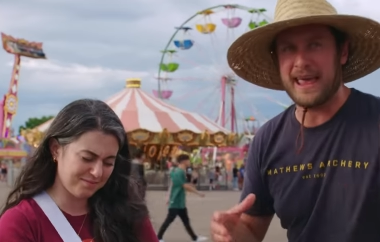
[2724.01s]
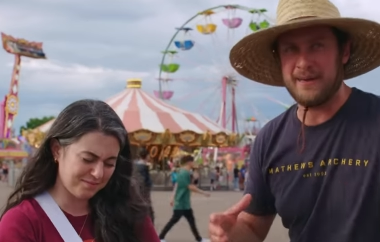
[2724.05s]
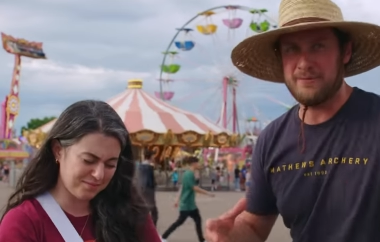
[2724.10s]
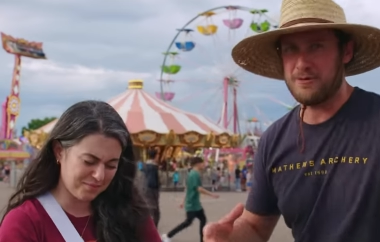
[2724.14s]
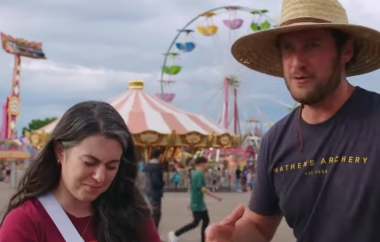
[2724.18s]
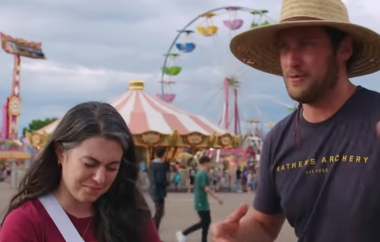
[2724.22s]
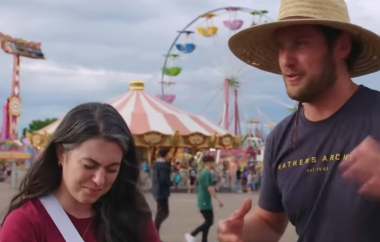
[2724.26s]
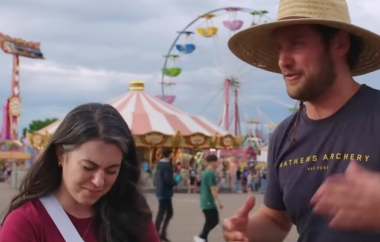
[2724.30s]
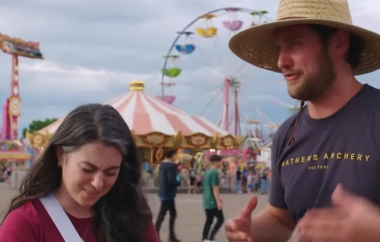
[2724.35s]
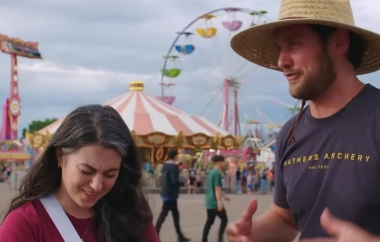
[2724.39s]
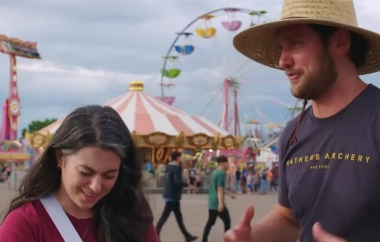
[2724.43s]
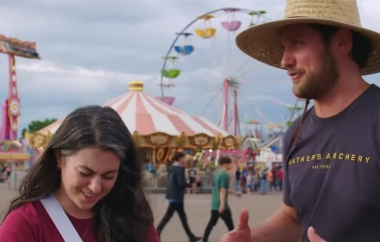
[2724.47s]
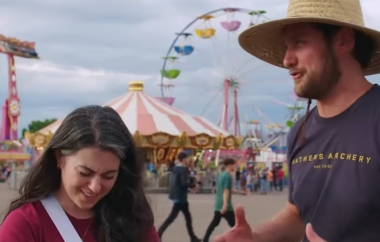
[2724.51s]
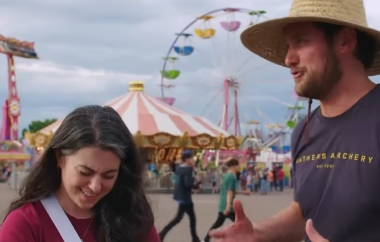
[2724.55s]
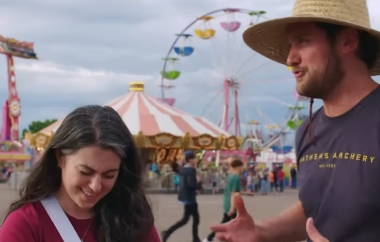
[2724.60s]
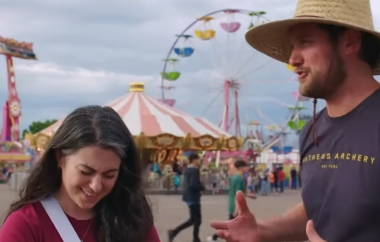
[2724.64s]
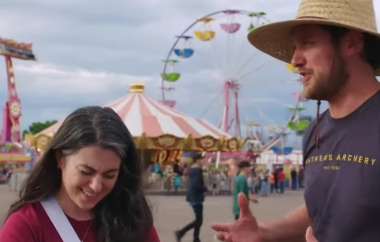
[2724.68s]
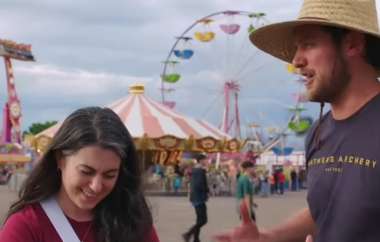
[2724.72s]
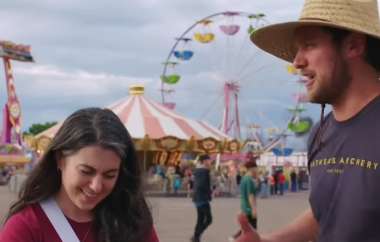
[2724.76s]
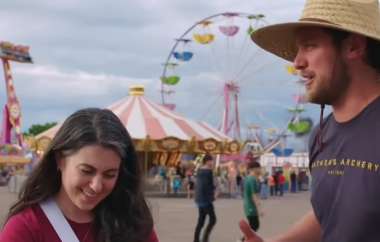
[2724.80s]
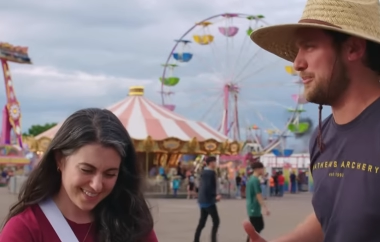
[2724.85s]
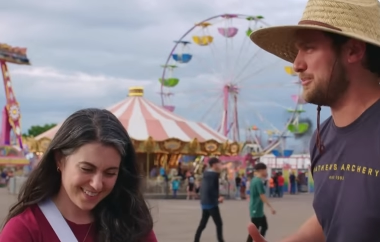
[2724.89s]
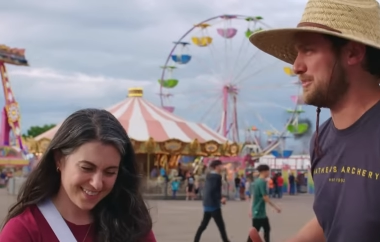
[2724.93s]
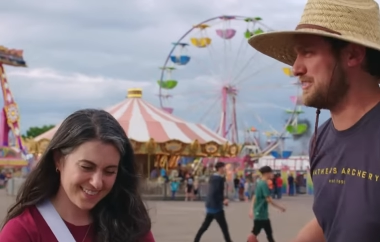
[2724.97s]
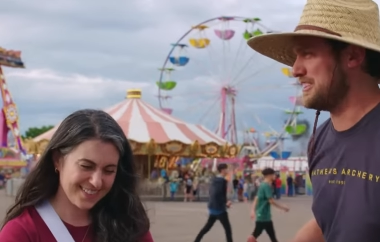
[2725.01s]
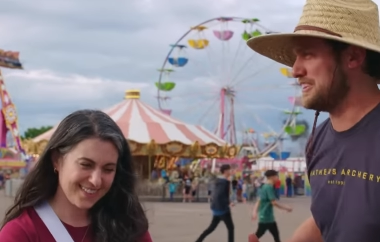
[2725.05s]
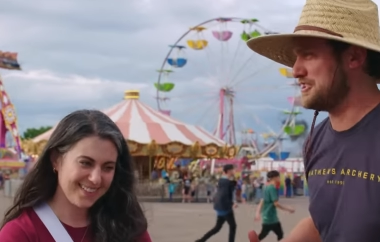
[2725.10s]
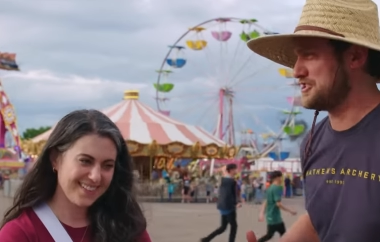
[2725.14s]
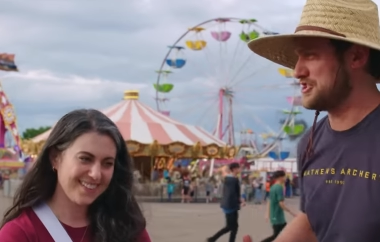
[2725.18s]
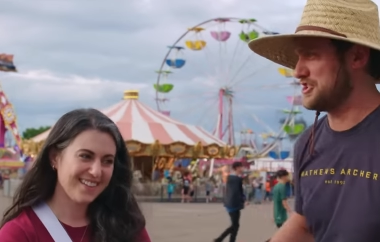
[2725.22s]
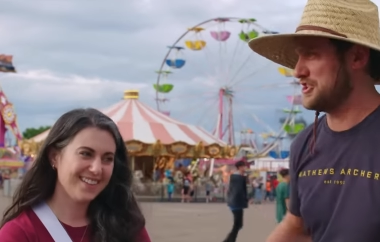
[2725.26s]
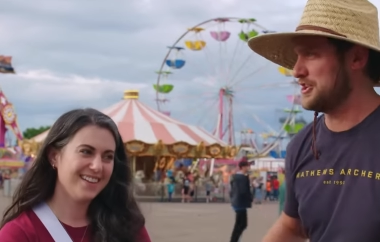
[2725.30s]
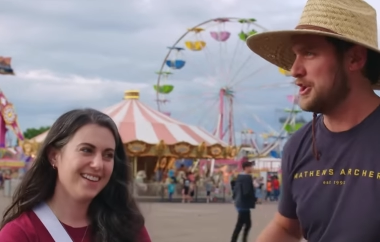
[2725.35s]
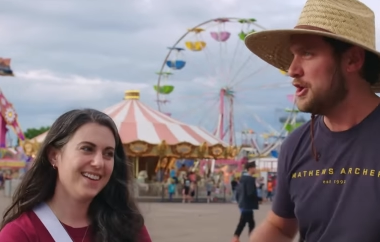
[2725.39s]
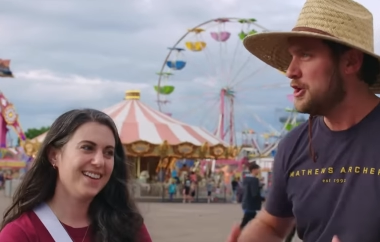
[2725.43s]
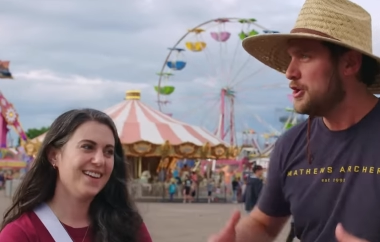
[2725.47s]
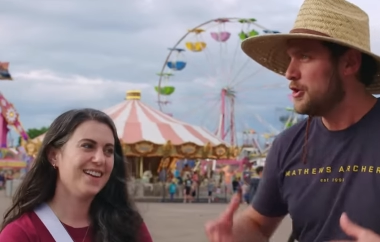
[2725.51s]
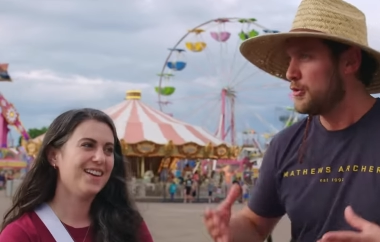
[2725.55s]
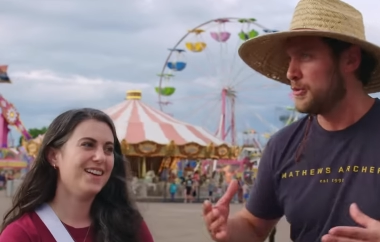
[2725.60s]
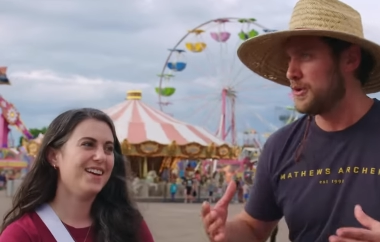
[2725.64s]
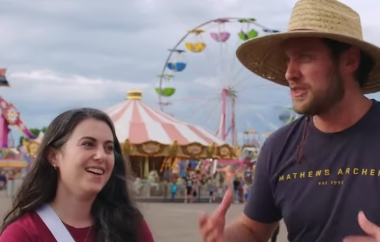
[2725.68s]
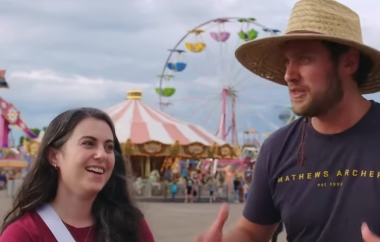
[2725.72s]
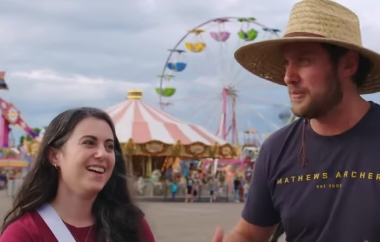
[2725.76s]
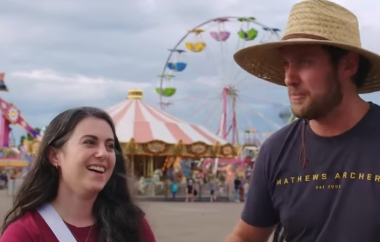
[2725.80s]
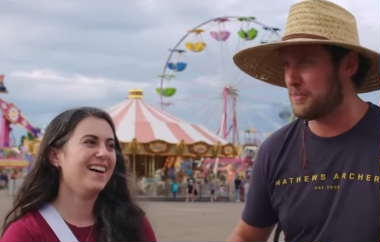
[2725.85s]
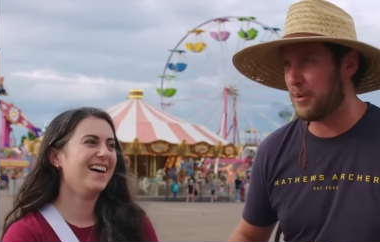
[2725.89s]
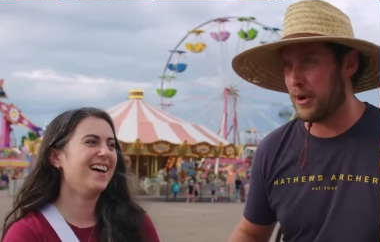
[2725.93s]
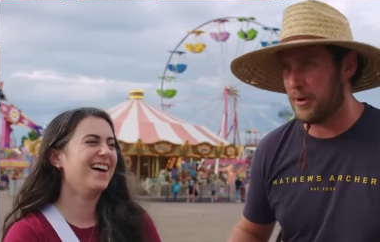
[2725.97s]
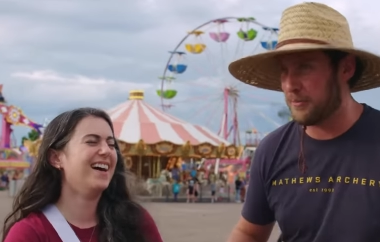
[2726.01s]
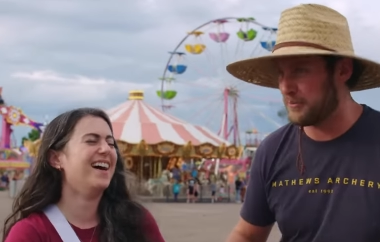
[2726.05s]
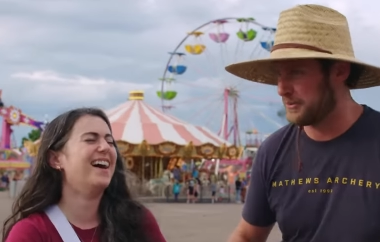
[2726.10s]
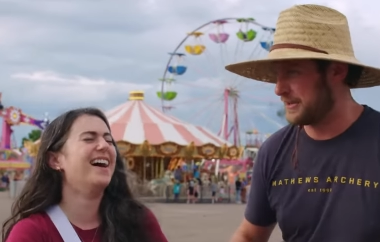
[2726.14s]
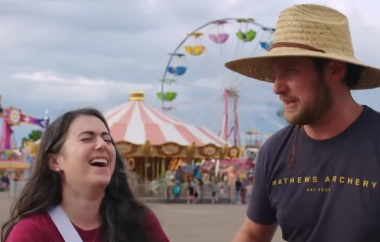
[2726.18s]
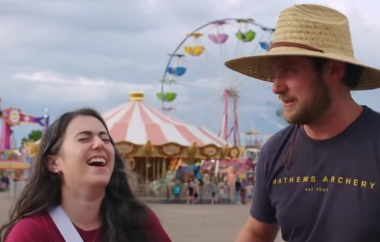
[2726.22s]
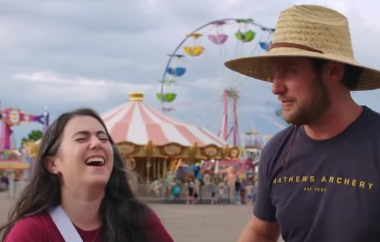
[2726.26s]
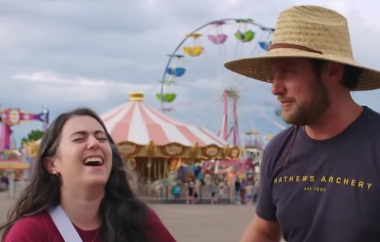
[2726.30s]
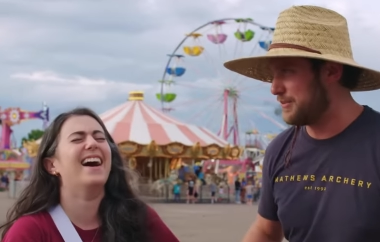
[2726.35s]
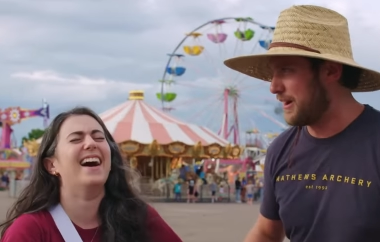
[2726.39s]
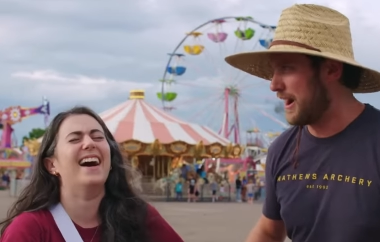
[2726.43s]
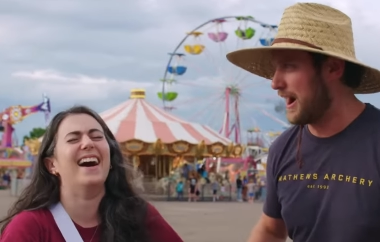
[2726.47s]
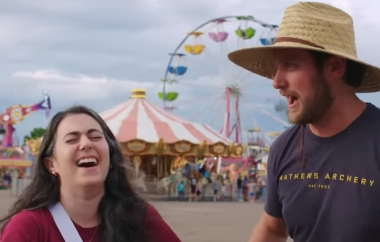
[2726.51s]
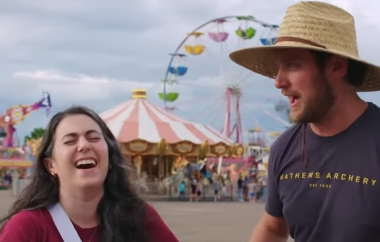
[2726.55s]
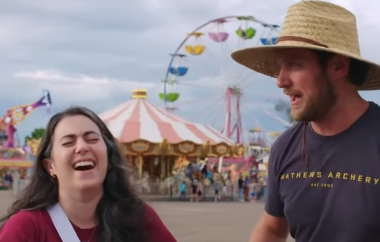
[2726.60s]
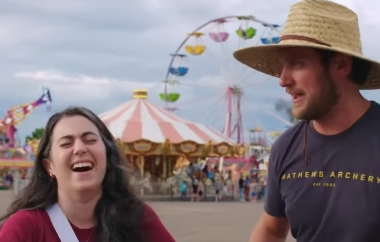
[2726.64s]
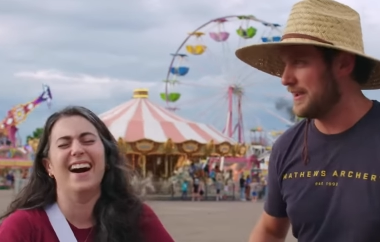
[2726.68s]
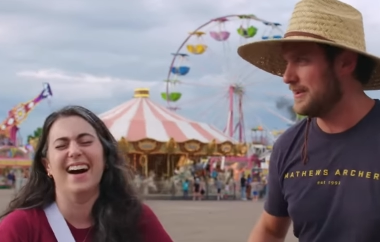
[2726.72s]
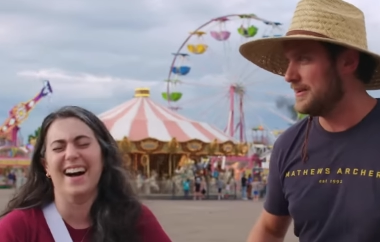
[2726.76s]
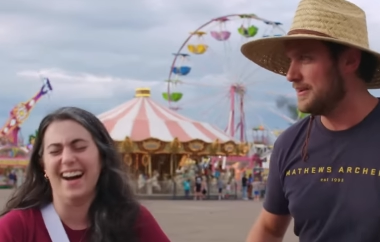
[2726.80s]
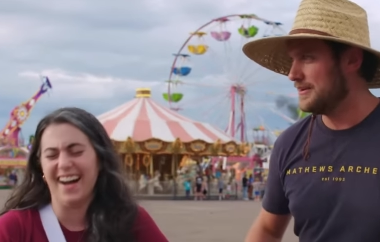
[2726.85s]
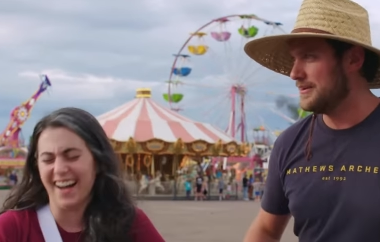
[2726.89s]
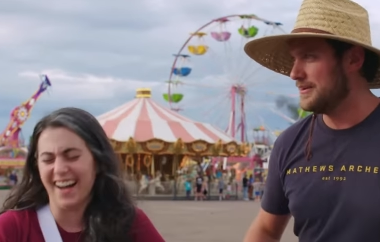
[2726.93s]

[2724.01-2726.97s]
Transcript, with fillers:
Speaker 1: came to a fruit competition with a pumpkin pie,